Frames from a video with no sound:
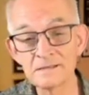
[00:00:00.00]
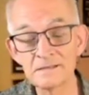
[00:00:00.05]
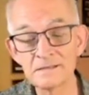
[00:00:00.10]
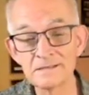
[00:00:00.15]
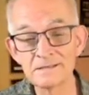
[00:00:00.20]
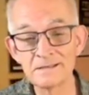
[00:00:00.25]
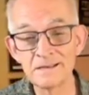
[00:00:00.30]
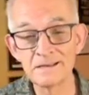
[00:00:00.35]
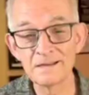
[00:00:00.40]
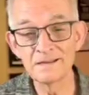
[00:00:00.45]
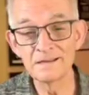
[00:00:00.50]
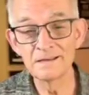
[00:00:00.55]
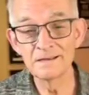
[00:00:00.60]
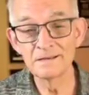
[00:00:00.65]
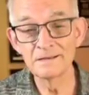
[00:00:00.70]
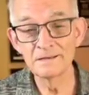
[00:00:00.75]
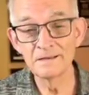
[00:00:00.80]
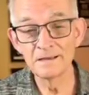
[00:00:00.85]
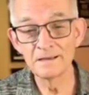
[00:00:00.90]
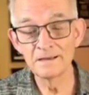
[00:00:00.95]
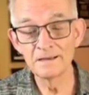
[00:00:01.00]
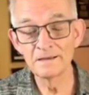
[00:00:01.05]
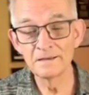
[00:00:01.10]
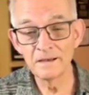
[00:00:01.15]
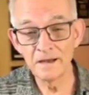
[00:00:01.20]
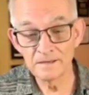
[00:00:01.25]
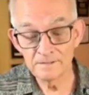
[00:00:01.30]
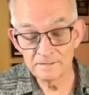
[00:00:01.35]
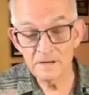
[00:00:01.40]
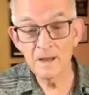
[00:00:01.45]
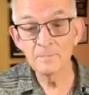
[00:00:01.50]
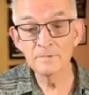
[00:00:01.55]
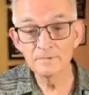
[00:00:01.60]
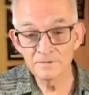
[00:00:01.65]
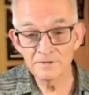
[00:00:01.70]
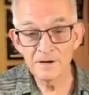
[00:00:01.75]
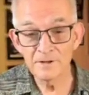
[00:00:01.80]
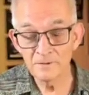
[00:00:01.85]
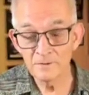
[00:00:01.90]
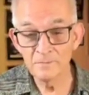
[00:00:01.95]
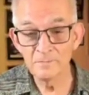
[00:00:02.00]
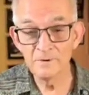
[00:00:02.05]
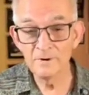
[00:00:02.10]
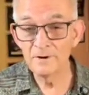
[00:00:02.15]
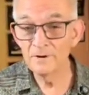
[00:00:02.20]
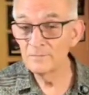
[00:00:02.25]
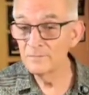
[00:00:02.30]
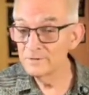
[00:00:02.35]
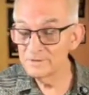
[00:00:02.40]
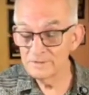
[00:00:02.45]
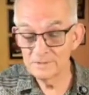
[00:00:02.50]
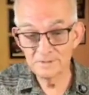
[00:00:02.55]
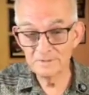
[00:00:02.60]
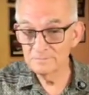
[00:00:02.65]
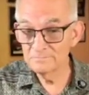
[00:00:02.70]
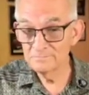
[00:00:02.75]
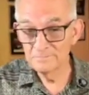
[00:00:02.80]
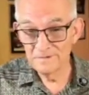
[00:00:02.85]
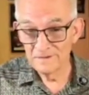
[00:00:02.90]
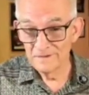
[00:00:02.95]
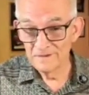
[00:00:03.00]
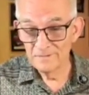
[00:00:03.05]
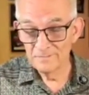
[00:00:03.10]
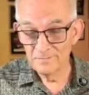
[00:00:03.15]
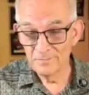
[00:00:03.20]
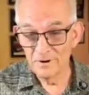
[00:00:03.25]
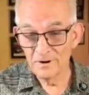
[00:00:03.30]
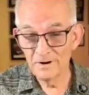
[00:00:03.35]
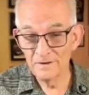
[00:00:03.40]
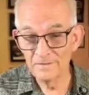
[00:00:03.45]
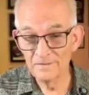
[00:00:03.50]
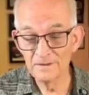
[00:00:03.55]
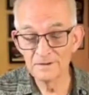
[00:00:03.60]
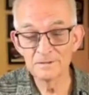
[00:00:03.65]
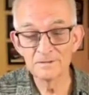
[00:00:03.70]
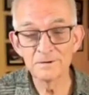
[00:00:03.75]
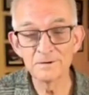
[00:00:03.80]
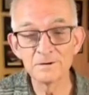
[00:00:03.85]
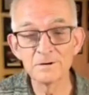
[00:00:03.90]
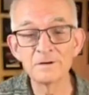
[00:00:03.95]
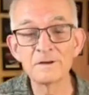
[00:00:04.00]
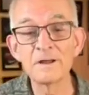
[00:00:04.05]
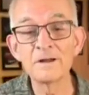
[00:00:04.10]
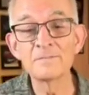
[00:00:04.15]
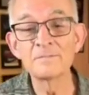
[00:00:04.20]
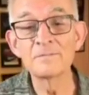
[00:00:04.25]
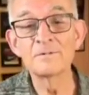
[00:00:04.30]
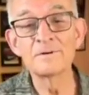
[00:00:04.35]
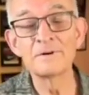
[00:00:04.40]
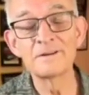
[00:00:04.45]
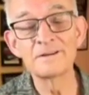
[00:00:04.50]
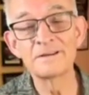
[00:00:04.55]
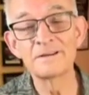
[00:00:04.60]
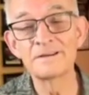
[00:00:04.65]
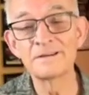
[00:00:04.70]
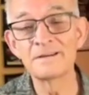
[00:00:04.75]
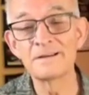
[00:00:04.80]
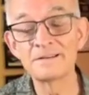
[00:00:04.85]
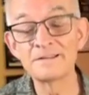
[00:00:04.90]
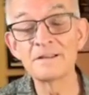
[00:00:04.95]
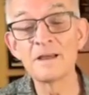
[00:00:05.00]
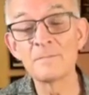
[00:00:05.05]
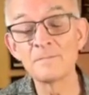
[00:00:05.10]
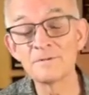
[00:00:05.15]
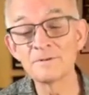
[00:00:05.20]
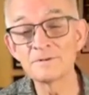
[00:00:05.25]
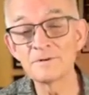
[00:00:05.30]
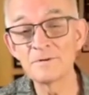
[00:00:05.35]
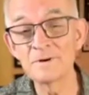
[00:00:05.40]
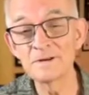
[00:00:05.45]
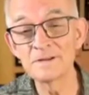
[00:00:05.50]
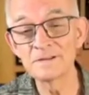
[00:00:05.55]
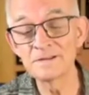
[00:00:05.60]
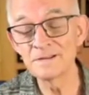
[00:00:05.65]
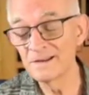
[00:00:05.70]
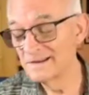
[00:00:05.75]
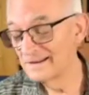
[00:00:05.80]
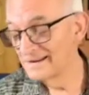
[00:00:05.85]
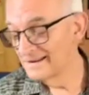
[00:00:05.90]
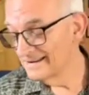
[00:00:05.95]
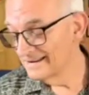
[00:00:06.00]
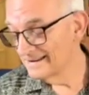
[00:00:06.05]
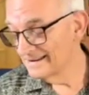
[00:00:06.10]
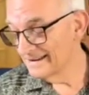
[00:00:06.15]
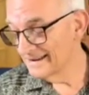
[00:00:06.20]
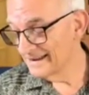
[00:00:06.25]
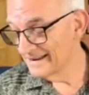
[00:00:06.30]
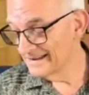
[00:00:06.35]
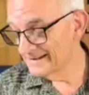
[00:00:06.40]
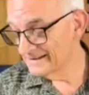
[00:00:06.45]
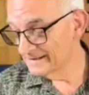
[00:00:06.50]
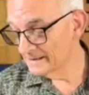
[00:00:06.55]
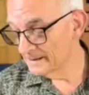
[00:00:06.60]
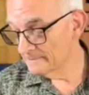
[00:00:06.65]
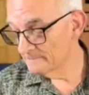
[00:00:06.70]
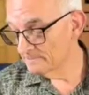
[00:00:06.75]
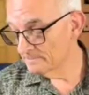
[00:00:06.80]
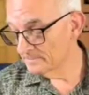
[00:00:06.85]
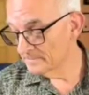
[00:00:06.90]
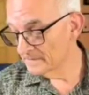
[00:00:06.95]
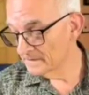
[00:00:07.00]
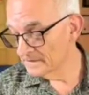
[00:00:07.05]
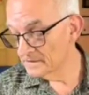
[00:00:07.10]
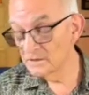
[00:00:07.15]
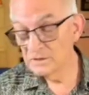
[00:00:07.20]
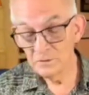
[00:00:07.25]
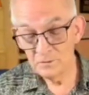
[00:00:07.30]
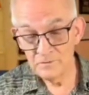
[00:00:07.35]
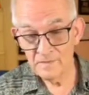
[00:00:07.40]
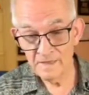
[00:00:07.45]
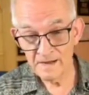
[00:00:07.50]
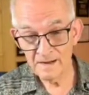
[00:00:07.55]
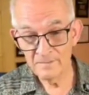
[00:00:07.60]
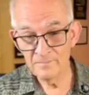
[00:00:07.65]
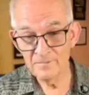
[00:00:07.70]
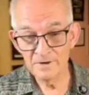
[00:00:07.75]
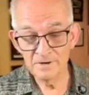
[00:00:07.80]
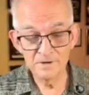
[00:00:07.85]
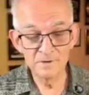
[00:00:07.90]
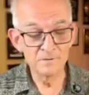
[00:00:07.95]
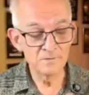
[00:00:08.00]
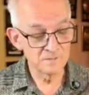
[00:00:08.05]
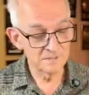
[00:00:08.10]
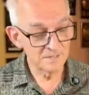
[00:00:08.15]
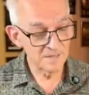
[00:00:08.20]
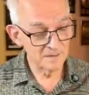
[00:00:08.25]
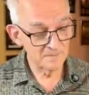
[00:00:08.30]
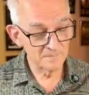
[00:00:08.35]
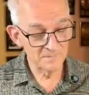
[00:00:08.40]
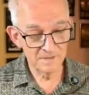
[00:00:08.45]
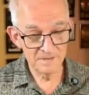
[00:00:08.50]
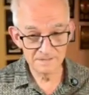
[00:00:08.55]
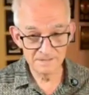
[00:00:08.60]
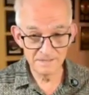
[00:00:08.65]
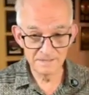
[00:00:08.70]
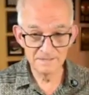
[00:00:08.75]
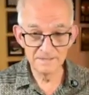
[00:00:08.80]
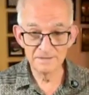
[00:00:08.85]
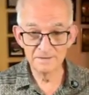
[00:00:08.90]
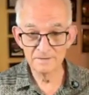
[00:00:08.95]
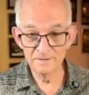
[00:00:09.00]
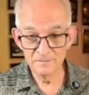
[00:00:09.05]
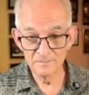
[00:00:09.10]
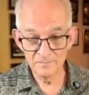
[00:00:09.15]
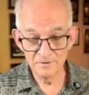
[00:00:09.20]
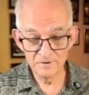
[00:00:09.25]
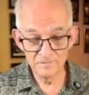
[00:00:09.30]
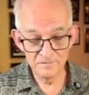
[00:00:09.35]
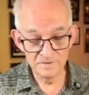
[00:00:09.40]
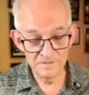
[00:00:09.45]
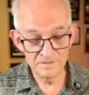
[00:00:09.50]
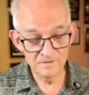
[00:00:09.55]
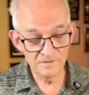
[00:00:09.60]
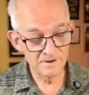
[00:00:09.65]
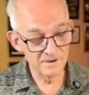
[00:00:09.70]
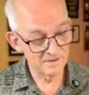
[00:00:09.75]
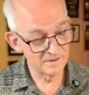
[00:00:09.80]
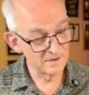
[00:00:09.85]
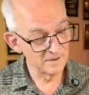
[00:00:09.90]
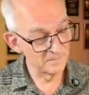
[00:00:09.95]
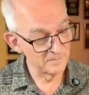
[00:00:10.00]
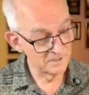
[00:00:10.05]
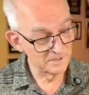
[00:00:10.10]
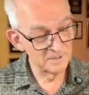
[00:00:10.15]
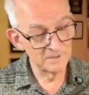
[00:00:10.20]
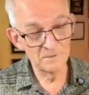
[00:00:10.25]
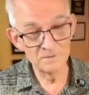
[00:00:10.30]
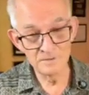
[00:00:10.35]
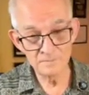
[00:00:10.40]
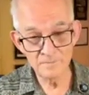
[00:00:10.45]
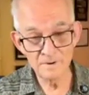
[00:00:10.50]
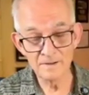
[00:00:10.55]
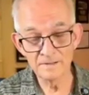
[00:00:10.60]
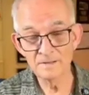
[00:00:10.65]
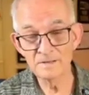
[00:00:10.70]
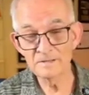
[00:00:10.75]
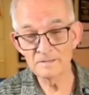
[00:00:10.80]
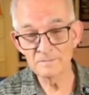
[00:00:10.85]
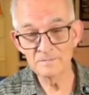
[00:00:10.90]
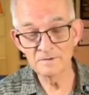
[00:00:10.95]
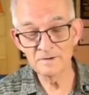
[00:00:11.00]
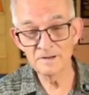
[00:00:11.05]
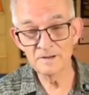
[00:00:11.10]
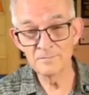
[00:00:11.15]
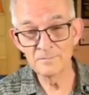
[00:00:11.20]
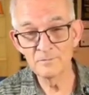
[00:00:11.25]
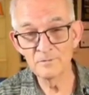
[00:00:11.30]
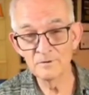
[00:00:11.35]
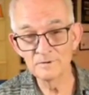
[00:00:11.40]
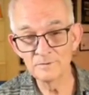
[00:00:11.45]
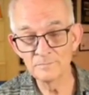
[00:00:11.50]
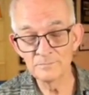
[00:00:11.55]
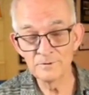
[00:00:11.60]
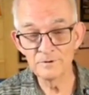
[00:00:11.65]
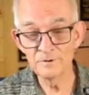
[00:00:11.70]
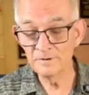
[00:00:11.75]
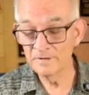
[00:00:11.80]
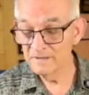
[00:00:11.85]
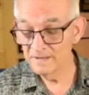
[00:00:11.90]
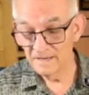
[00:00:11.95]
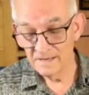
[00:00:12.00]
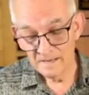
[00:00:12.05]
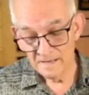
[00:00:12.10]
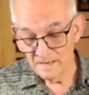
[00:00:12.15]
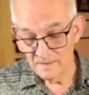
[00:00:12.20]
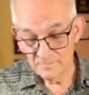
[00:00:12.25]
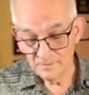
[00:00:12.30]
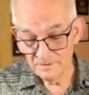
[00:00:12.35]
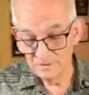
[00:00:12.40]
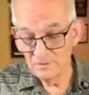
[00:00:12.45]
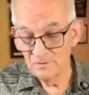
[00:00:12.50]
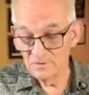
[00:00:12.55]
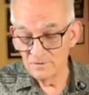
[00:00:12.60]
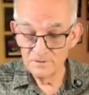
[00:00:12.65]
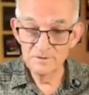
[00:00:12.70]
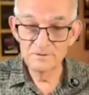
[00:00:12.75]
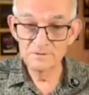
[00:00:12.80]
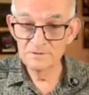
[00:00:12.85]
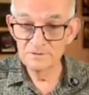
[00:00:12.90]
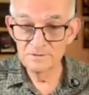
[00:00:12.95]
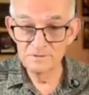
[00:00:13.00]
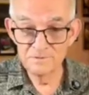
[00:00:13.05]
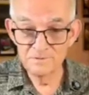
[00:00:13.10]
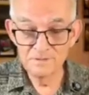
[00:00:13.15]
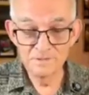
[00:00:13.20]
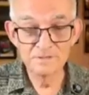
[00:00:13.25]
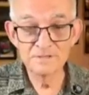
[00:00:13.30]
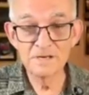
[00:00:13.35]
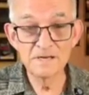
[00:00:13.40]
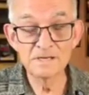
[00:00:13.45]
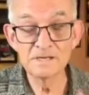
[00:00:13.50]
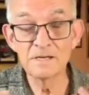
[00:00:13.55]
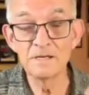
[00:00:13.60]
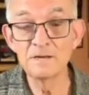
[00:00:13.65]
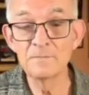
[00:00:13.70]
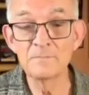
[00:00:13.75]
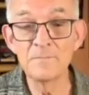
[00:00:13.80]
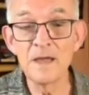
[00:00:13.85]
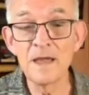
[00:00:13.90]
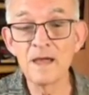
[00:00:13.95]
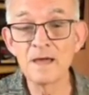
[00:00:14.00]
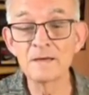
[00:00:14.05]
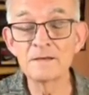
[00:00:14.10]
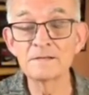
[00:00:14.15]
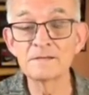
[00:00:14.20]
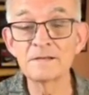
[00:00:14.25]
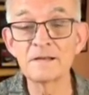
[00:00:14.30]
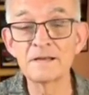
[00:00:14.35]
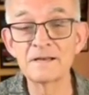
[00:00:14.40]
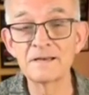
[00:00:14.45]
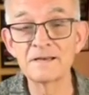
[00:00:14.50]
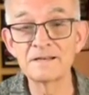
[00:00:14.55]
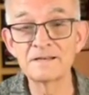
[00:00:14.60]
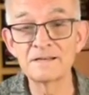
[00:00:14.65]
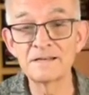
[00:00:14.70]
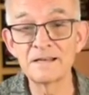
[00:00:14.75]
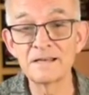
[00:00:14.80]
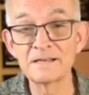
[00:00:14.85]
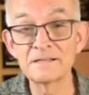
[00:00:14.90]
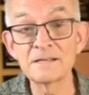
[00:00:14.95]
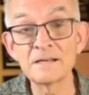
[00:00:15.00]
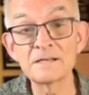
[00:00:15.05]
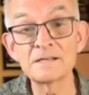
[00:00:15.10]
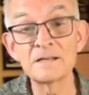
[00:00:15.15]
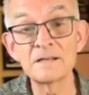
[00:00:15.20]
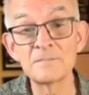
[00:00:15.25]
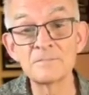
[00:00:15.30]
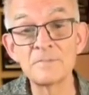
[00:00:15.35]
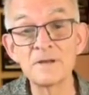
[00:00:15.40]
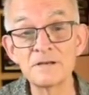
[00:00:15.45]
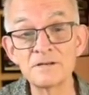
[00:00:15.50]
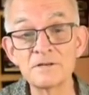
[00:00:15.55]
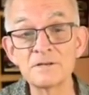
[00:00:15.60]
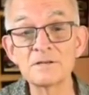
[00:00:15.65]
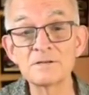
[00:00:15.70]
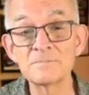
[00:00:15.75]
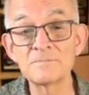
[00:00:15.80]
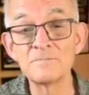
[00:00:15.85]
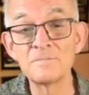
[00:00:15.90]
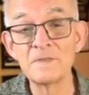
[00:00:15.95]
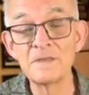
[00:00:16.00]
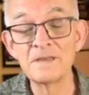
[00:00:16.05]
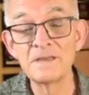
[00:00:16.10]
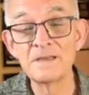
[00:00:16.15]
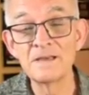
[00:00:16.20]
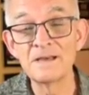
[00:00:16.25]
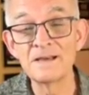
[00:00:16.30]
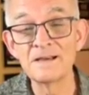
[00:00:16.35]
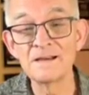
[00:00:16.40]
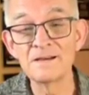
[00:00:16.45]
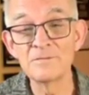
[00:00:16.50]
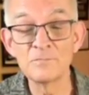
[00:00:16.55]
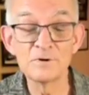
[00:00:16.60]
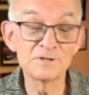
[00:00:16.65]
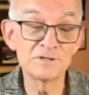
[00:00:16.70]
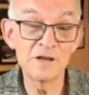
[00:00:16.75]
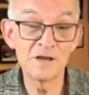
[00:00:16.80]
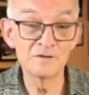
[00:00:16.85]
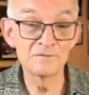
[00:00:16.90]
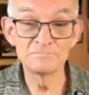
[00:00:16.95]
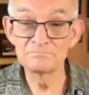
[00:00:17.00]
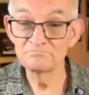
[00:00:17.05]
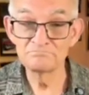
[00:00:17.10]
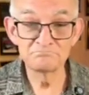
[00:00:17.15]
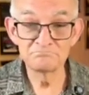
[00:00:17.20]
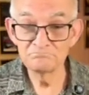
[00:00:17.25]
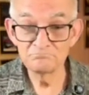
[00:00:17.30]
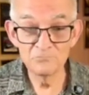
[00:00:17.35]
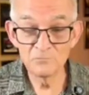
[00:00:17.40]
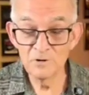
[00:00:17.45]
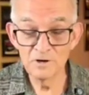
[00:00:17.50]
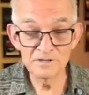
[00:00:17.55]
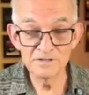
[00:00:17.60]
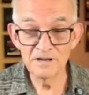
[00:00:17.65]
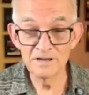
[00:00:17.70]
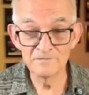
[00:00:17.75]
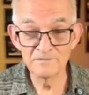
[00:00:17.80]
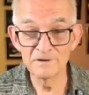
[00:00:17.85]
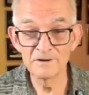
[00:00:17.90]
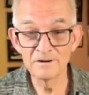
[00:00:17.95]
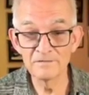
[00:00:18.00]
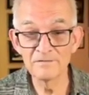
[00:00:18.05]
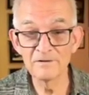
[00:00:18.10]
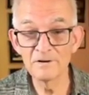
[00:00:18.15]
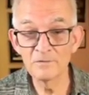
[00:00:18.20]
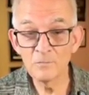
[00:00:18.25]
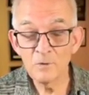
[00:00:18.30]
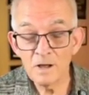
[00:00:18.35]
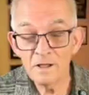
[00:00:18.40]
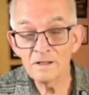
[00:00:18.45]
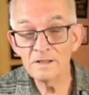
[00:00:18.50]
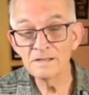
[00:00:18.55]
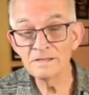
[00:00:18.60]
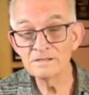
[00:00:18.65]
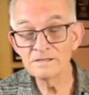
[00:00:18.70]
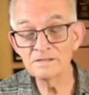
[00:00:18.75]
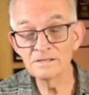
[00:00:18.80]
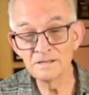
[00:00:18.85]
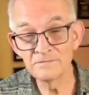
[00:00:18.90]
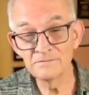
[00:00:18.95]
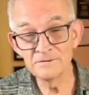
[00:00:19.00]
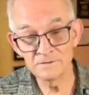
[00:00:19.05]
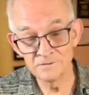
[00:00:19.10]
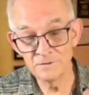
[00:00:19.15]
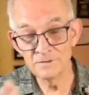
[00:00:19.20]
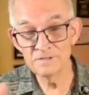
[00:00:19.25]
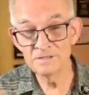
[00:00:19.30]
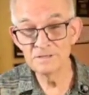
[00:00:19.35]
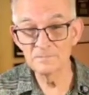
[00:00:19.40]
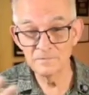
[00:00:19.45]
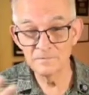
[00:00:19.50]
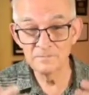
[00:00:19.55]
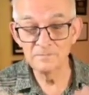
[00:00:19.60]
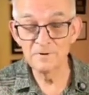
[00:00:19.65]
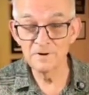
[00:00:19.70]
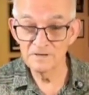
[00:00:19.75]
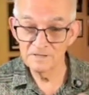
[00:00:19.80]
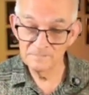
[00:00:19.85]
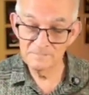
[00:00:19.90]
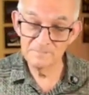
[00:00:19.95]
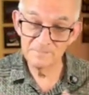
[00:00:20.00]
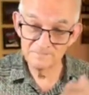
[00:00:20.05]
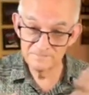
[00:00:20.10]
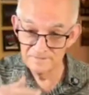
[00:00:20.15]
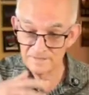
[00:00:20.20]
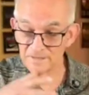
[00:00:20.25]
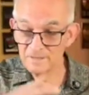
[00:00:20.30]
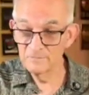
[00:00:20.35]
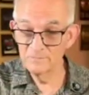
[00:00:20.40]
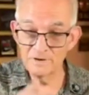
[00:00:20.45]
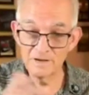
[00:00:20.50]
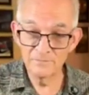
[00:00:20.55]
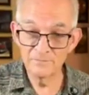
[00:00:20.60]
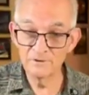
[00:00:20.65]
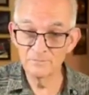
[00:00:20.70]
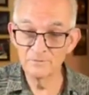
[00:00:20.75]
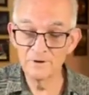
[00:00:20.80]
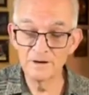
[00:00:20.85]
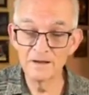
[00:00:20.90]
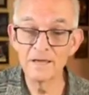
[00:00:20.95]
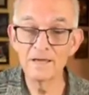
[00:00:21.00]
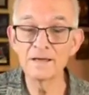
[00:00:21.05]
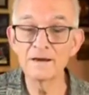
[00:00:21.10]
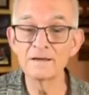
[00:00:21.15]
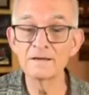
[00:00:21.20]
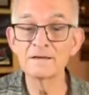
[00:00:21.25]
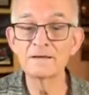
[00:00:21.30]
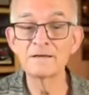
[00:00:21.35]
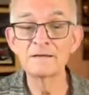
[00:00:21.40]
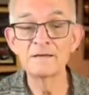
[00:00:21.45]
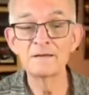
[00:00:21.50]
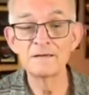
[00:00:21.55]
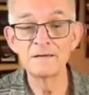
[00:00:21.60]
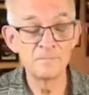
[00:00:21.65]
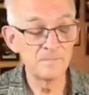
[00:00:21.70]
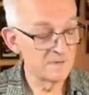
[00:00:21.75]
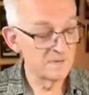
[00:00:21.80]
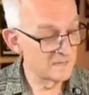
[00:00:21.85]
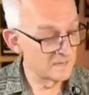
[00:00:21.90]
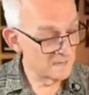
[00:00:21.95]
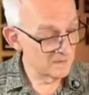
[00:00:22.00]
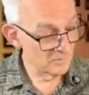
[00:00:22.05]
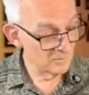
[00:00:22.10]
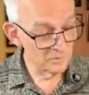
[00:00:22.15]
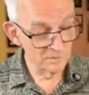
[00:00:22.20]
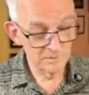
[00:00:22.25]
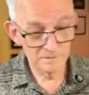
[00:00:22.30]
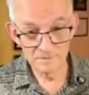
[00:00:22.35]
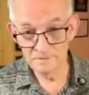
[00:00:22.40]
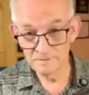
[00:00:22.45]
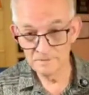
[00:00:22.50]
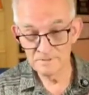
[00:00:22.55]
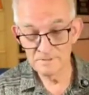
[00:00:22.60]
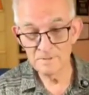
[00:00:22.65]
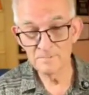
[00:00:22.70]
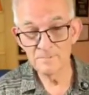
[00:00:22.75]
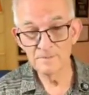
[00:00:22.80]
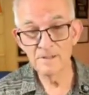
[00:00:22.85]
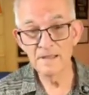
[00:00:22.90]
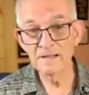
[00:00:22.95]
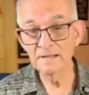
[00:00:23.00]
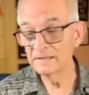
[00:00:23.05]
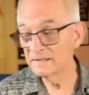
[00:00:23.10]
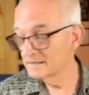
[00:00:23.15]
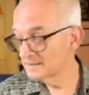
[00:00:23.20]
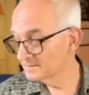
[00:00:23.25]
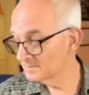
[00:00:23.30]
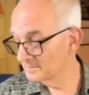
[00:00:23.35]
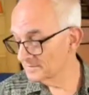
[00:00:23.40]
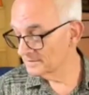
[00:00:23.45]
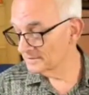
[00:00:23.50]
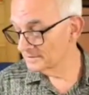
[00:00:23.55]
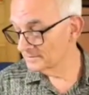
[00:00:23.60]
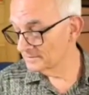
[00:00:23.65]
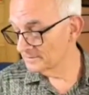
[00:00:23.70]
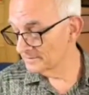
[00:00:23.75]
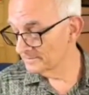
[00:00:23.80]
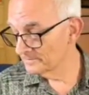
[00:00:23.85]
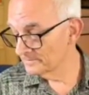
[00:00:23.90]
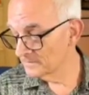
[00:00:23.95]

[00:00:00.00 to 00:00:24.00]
it's a ensemble cello part, which is part of the internal library, ensemble strings. And to do that, I'm going to do the same thing as I did on the previous track. I'm going to use my instrument keyboard to put it in. But you can also use the 16 pads to get 16 pitches, works out very, very well. It's if you're doing simple parts, but then you probably want to add a MIDI keyboard or something like an instrument to it.